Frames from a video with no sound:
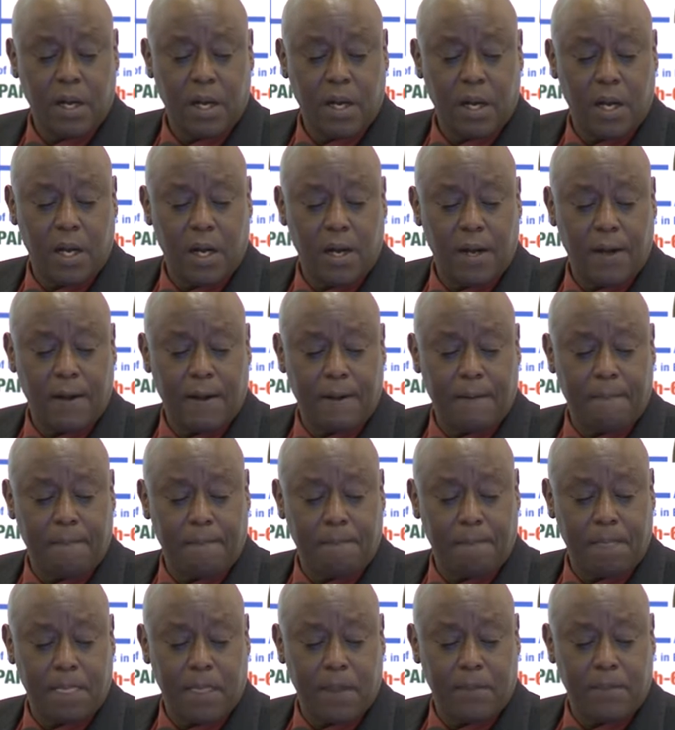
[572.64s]

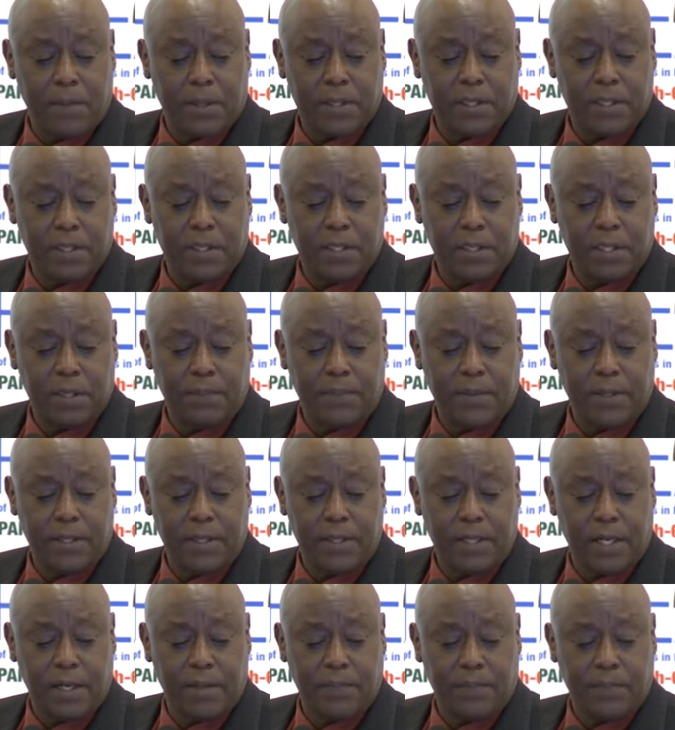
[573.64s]
The
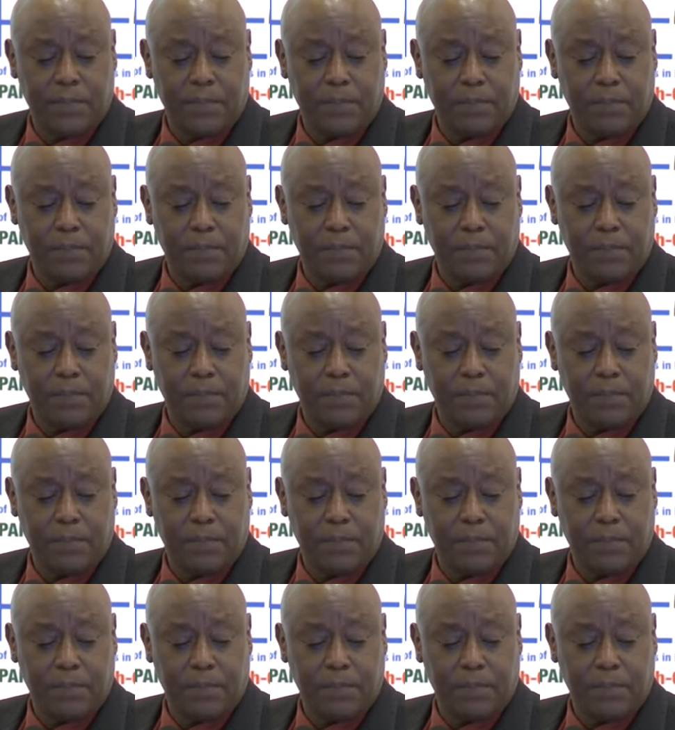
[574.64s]
multidisciplinary,